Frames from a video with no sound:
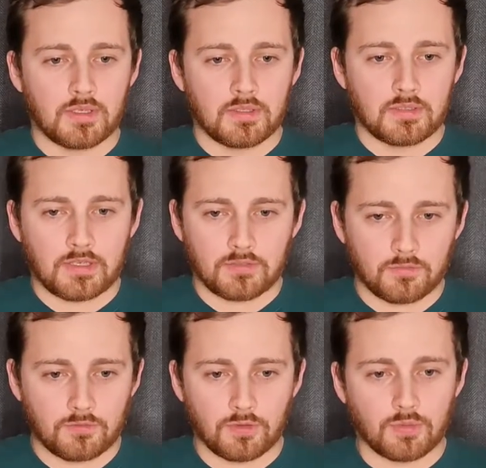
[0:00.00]
Nice
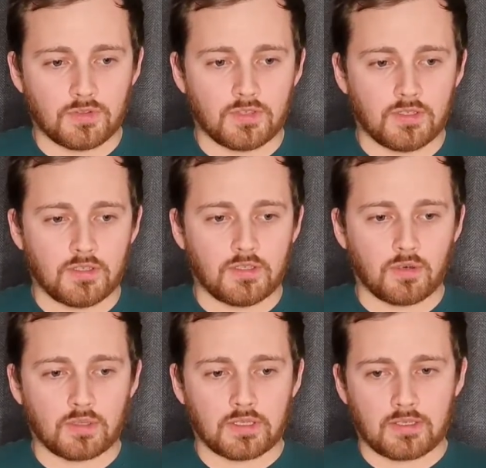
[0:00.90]
and fruity,
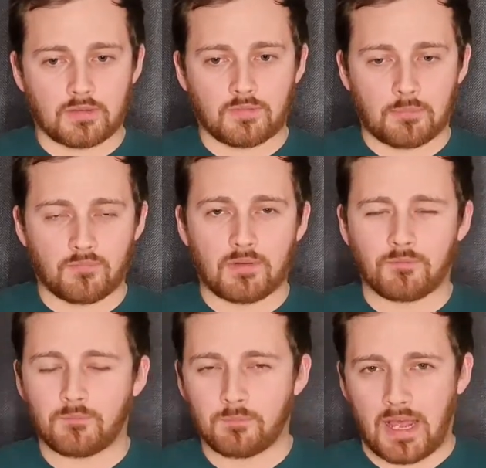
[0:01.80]
like kind of that
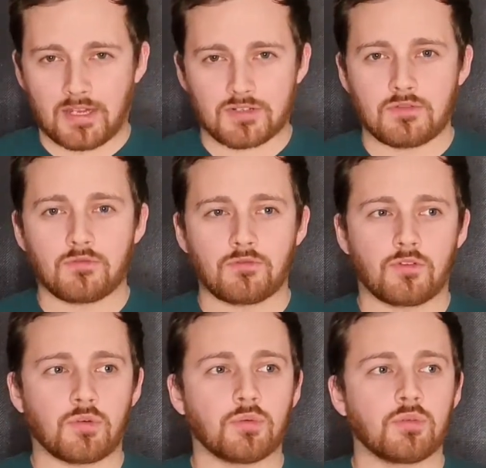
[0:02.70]
passion
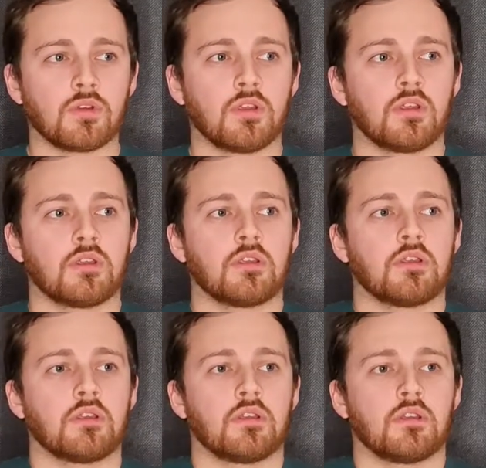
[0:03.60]
fruit
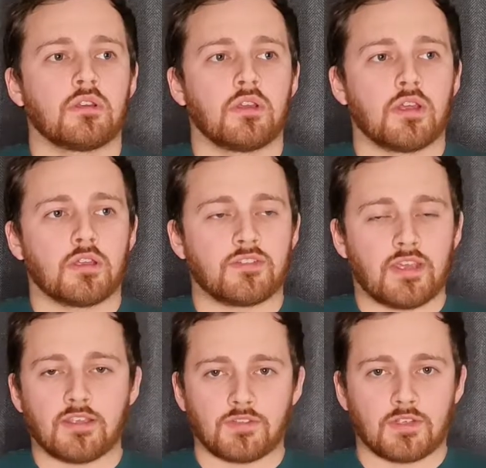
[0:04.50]

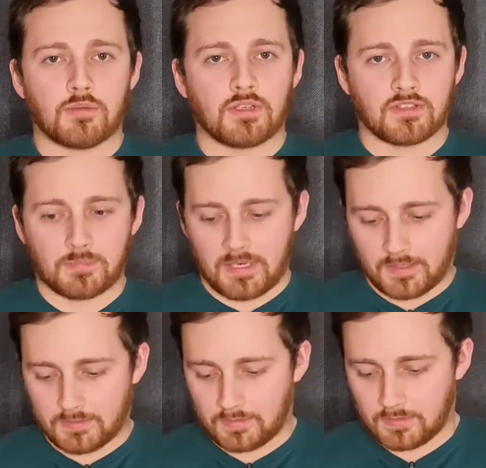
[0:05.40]
taste that you would
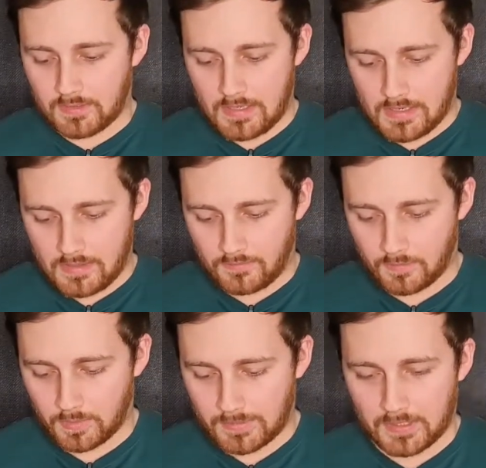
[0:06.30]
expect
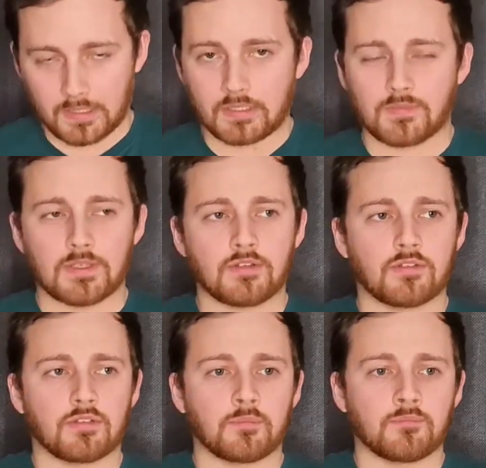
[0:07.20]
from a beer like
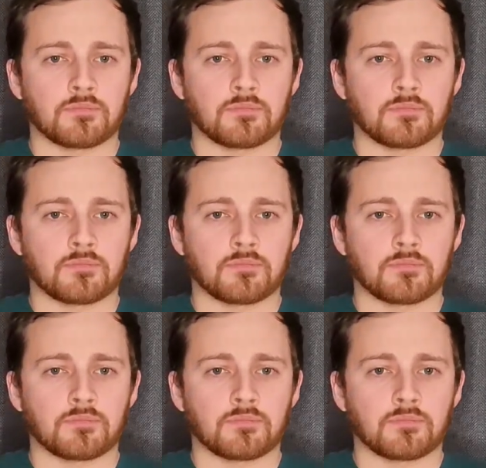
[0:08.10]
this.